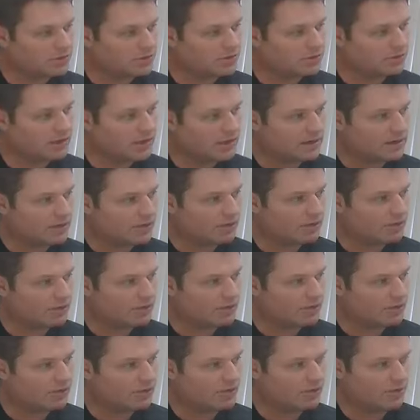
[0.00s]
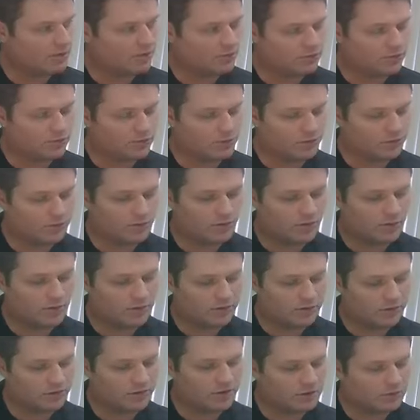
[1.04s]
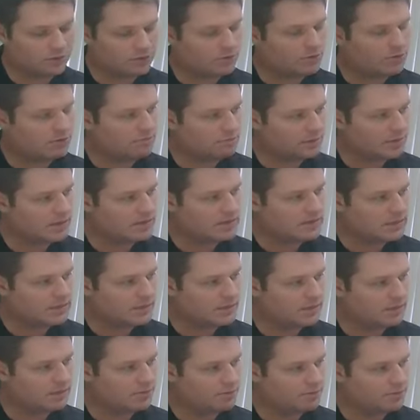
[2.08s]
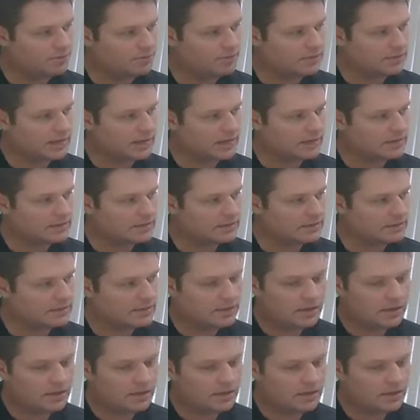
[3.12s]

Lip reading: to take hold. Those laws and things that are in place to help protect